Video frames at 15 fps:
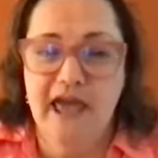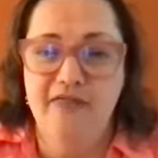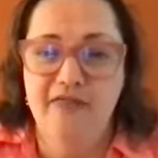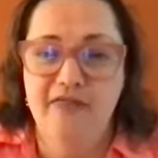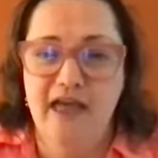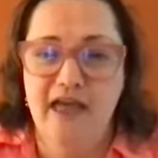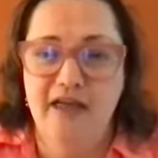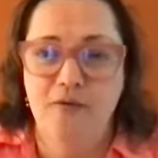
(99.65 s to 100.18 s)
And
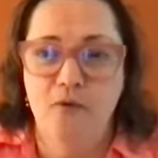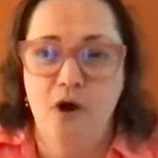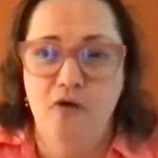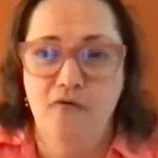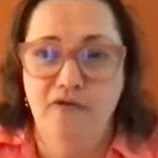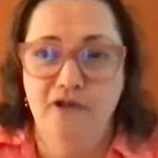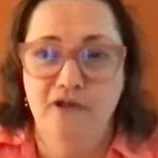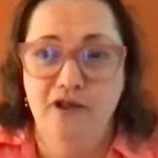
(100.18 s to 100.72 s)
then
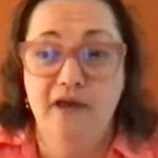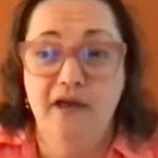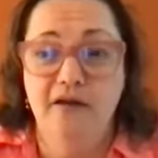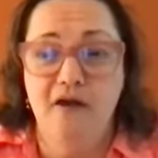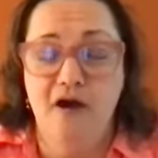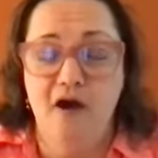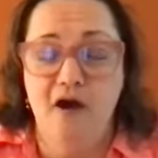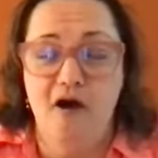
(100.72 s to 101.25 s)
hopefully we
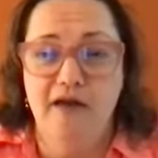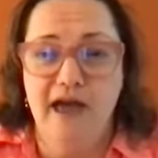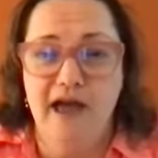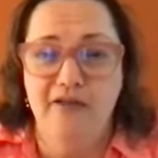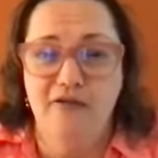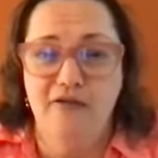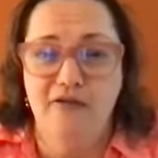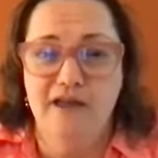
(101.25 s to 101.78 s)
can all
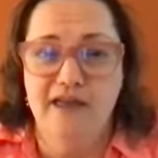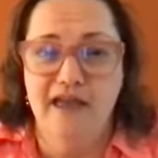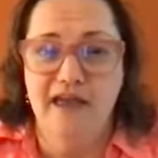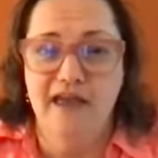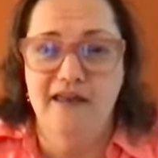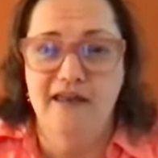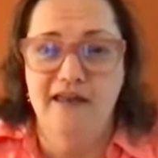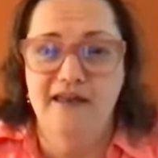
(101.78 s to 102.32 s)
gather
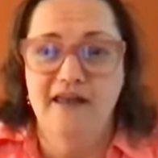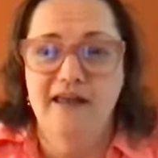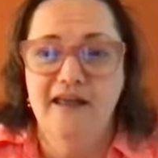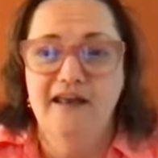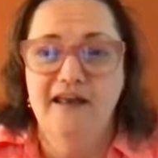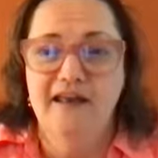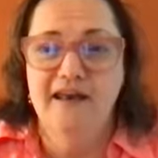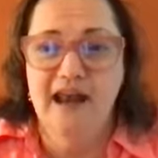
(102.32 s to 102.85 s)
again
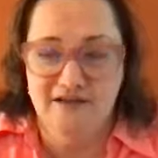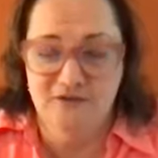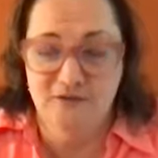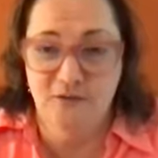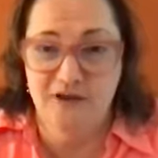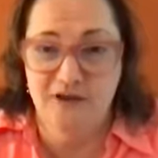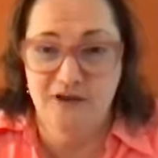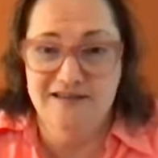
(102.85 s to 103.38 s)
next
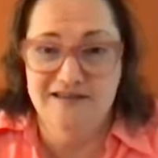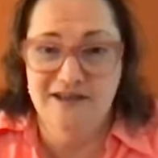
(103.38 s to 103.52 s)
week.